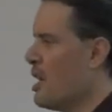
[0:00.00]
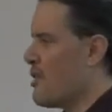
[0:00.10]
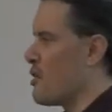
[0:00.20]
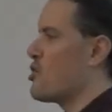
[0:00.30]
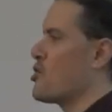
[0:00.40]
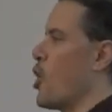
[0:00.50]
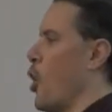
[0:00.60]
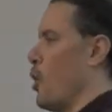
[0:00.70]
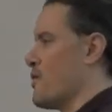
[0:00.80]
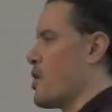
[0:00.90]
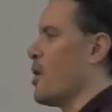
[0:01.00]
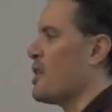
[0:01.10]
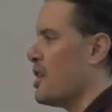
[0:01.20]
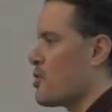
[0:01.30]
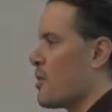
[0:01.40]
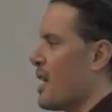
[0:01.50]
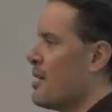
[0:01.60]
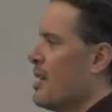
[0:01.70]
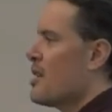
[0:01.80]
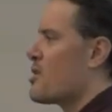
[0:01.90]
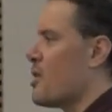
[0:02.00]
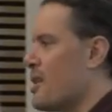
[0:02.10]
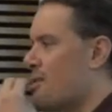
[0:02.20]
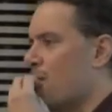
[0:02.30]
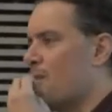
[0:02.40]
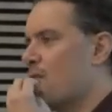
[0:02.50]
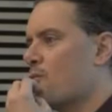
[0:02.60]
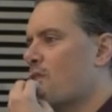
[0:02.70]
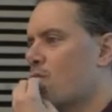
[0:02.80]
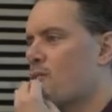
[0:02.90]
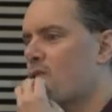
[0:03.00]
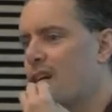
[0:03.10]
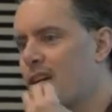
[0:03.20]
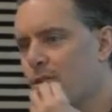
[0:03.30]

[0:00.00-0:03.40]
that solves all these, right? So let's see, what structure style